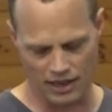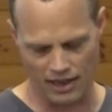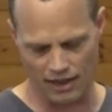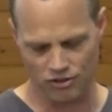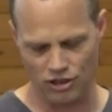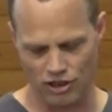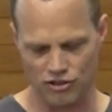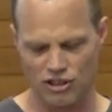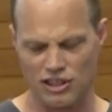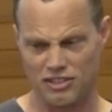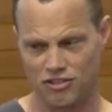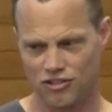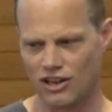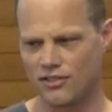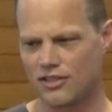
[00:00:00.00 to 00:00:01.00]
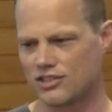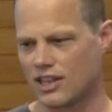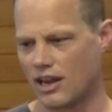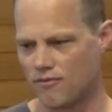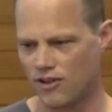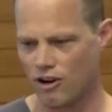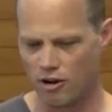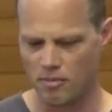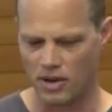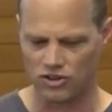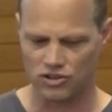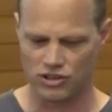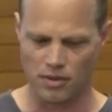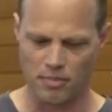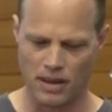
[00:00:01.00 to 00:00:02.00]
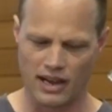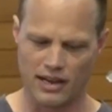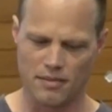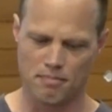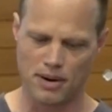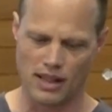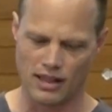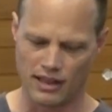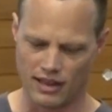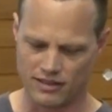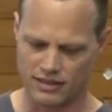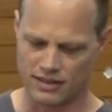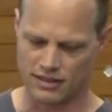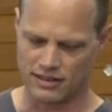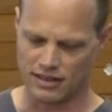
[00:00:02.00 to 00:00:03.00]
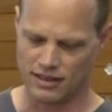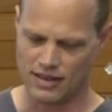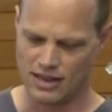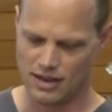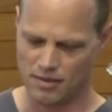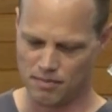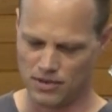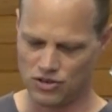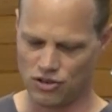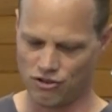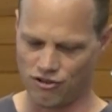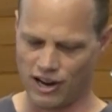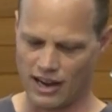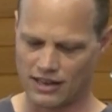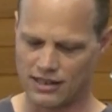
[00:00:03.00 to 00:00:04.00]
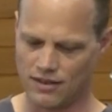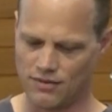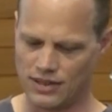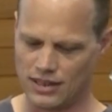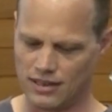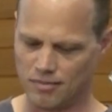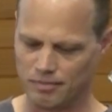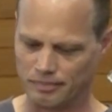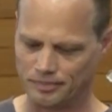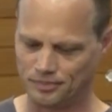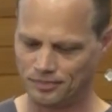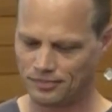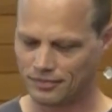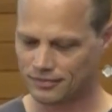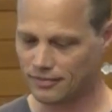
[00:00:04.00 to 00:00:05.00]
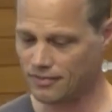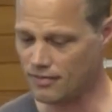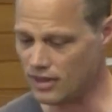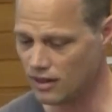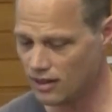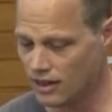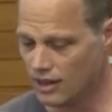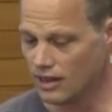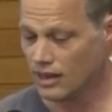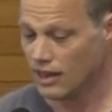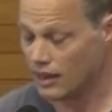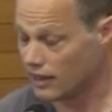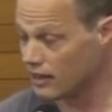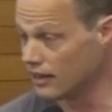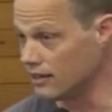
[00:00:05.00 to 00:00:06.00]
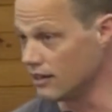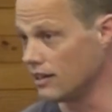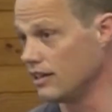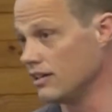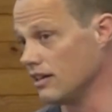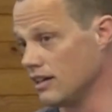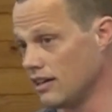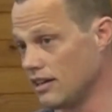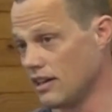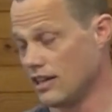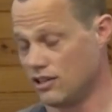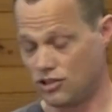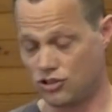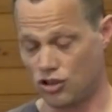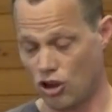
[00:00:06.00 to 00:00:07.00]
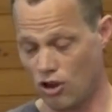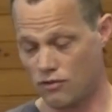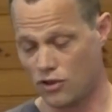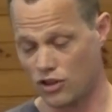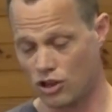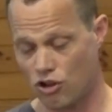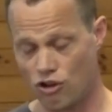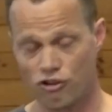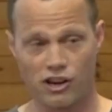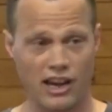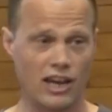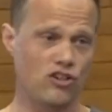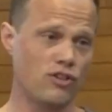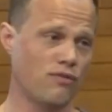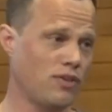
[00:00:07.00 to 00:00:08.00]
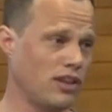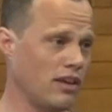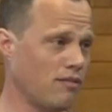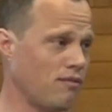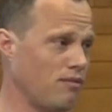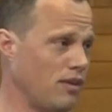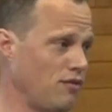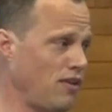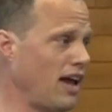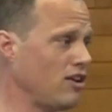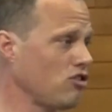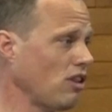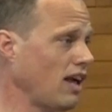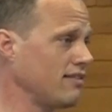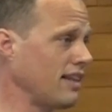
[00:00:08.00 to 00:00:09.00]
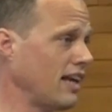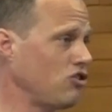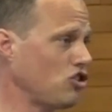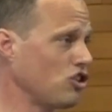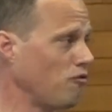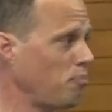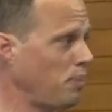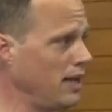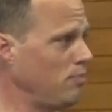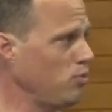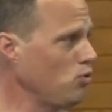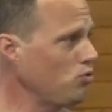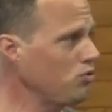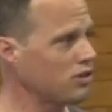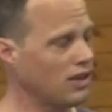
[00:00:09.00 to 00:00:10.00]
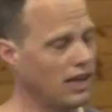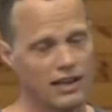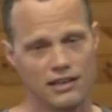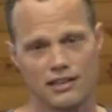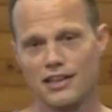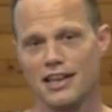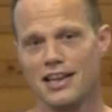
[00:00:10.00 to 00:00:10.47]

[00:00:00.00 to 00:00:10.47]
shutting things down. Very much about impelling us into missionary activity. He served on the Congregation for the Evangelization of Peoples, and